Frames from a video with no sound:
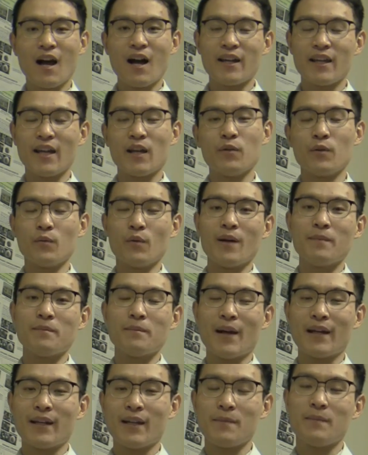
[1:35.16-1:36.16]
Hi everyone,
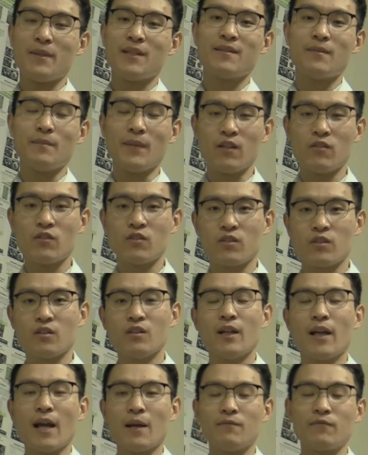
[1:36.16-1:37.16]
my name is Ming
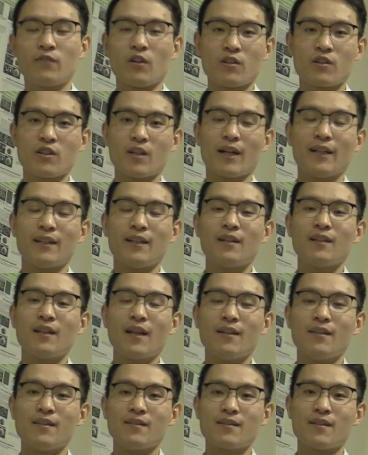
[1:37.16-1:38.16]
Chu. I'm from China
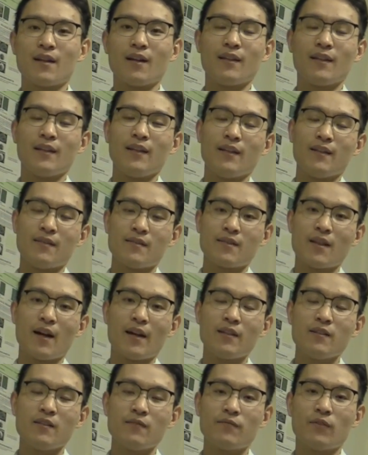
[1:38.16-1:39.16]
and studying in
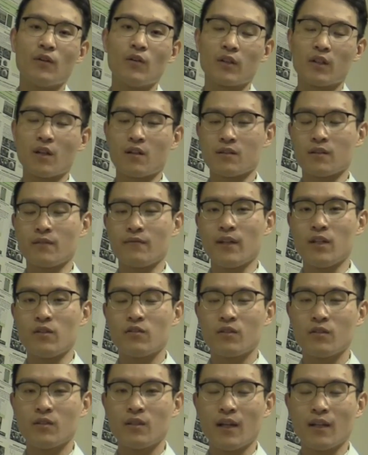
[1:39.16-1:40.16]
Science for
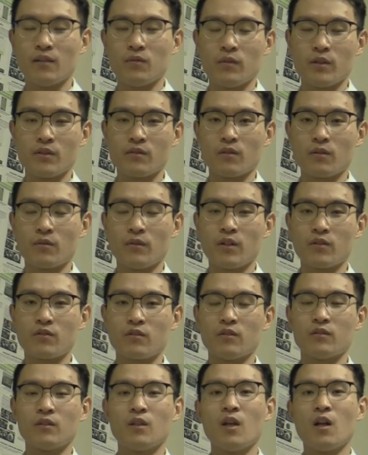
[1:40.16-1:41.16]
Conservation and
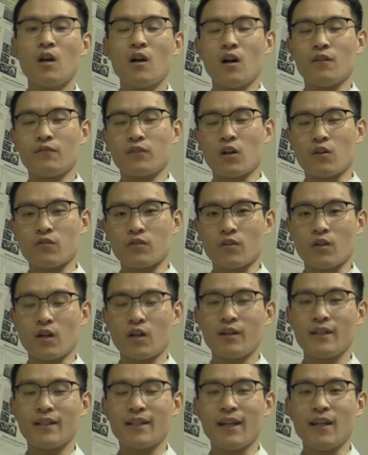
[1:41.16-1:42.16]
Restoration of Cultural
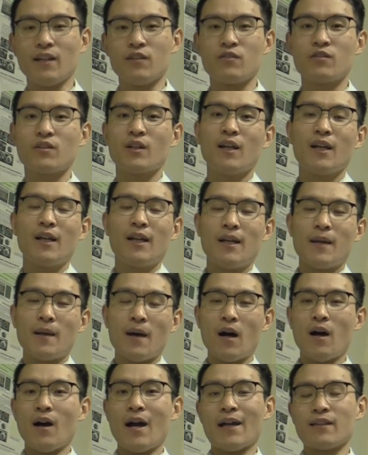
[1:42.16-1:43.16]
Heritage
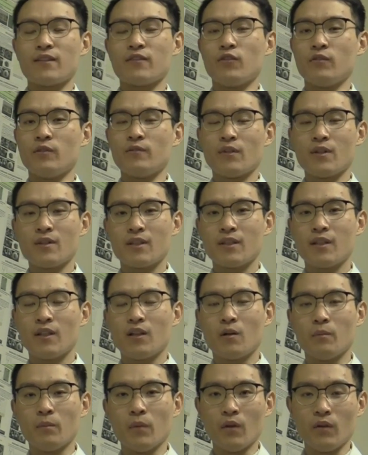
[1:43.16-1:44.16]
uh, at the University
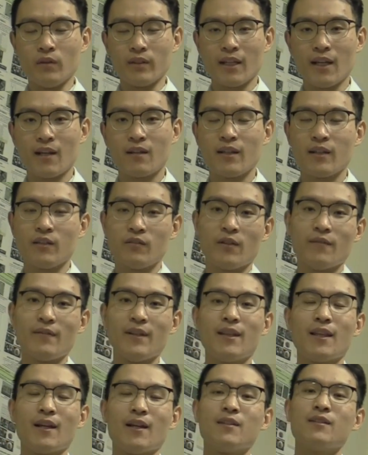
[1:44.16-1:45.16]
of Bologna in
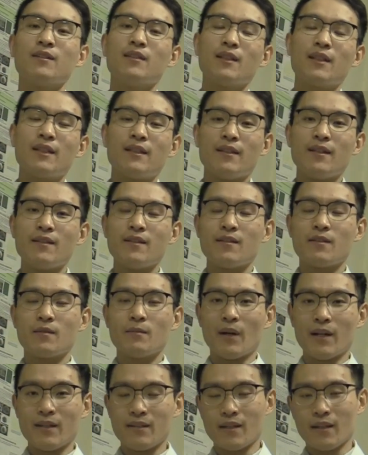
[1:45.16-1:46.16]
Ravenna. This is
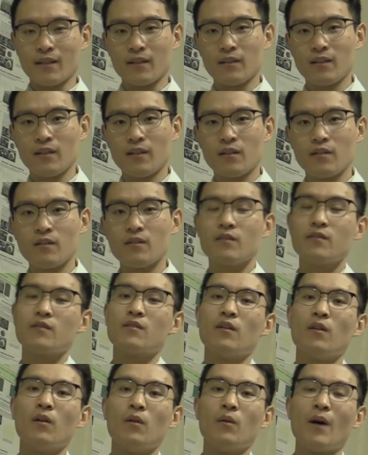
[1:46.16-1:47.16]
my second year,
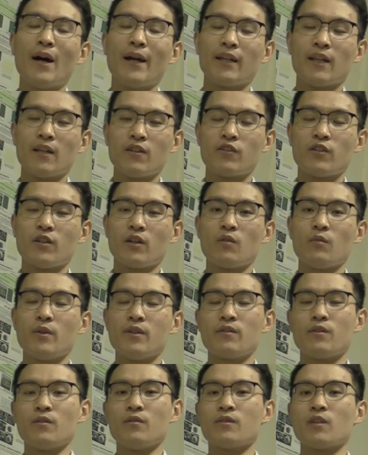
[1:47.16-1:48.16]
so I can share
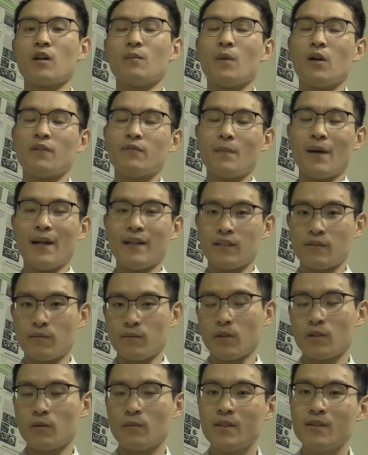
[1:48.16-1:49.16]
with you some of my
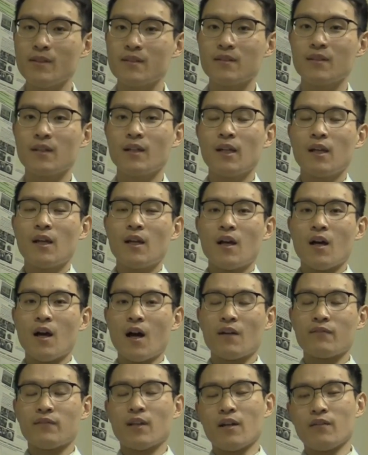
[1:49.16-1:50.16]
experience.
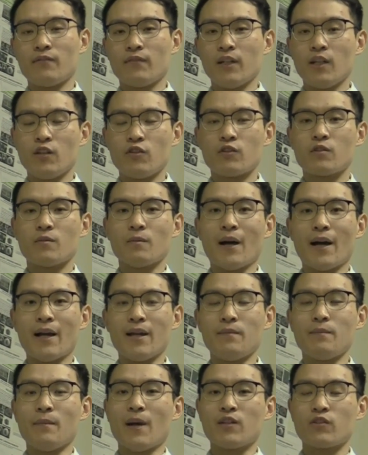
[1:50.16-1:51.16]
After I finished
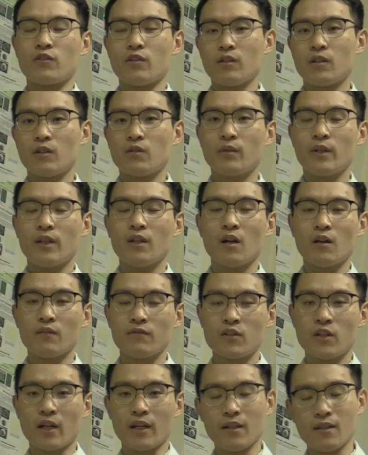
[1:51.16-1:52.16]
my bachelor degree of
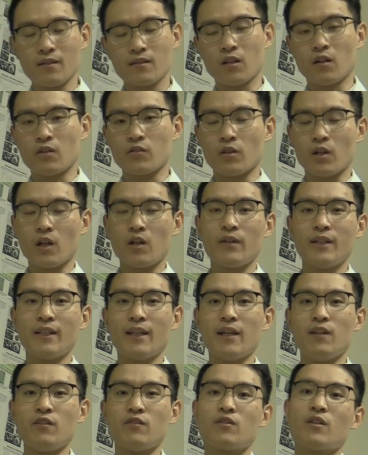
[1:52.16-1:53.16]
Chinese Cultural
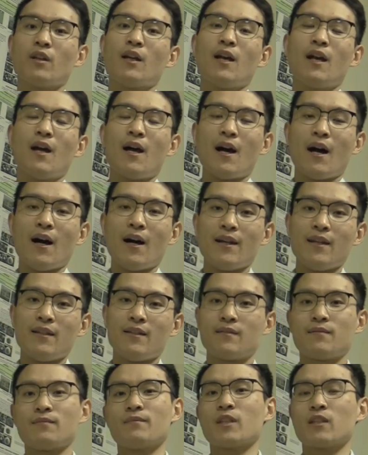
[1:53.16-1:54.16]
Heritage,
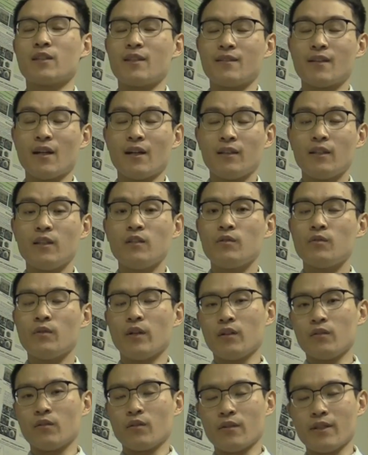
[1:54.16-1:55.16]
I decided to
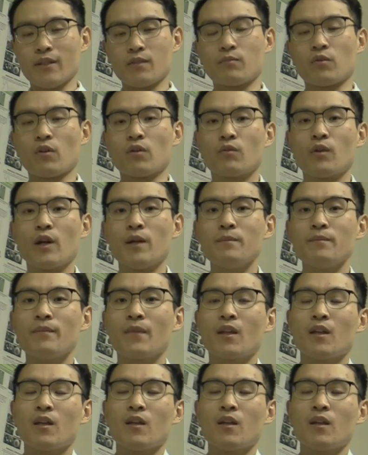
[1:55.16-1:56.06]
enroll this program.